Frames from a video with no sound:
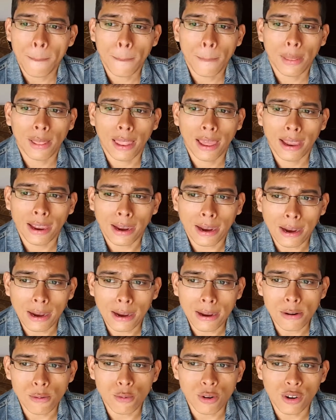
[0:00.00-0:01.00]
Like,
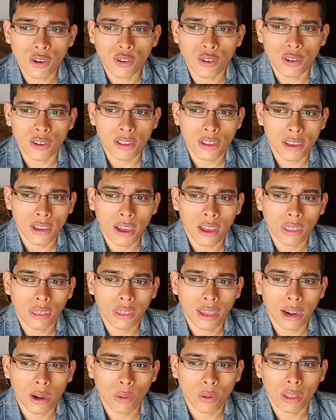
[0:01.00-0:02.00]
originally, I
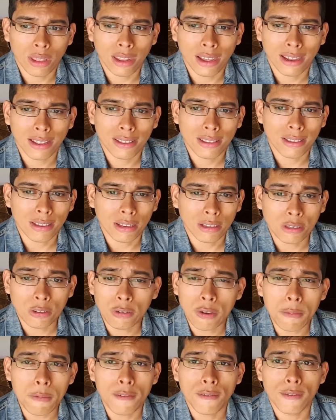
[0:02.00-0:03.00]
thought I only liked
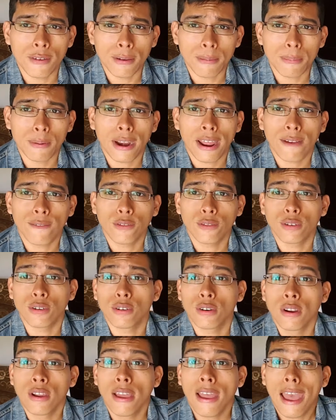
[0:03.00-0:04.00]
some of it, but
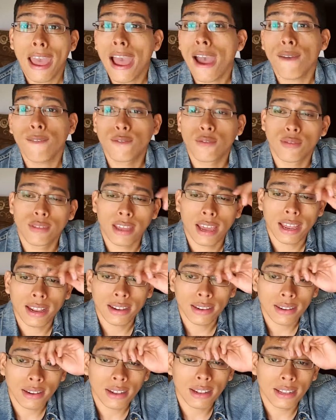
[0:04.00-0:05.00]
after that,
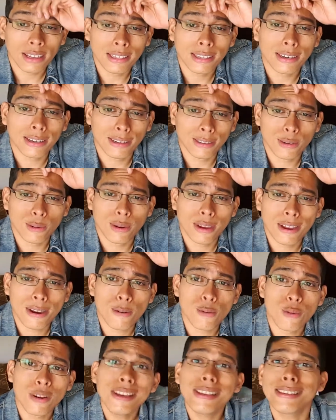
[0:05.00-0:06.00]
listening to it
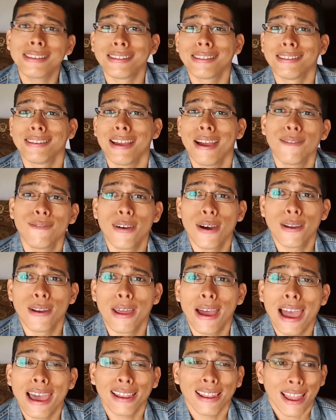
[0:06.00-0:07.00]
recently, I found
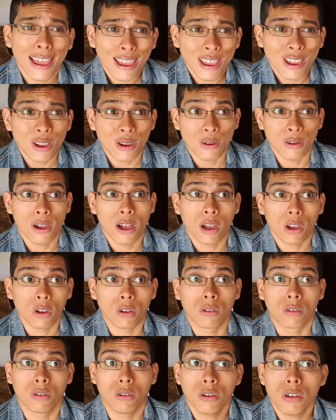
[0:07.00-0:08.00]
that I like a
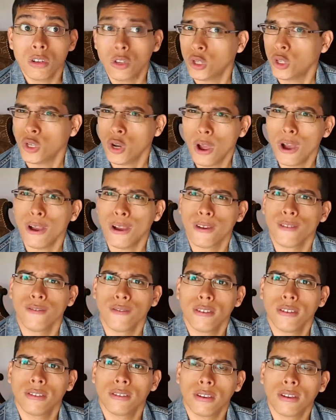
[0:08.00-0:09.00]
good chunk of
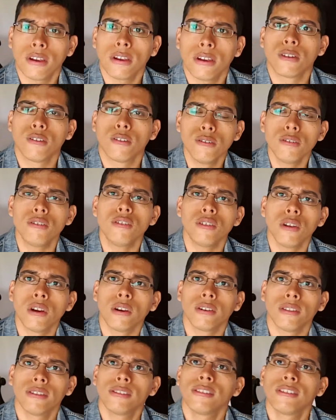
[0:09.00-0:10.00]
this. Like, a good
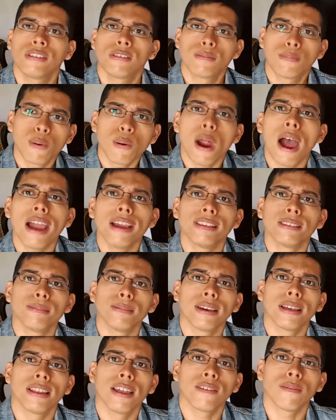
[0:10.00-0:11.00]
chunk of this that surprised
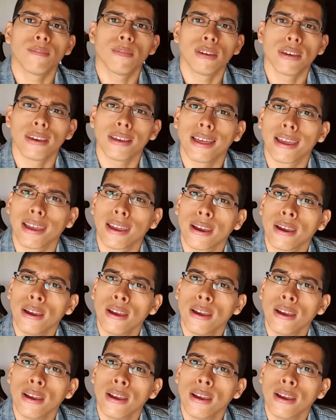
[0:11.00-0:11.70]
me and left me like,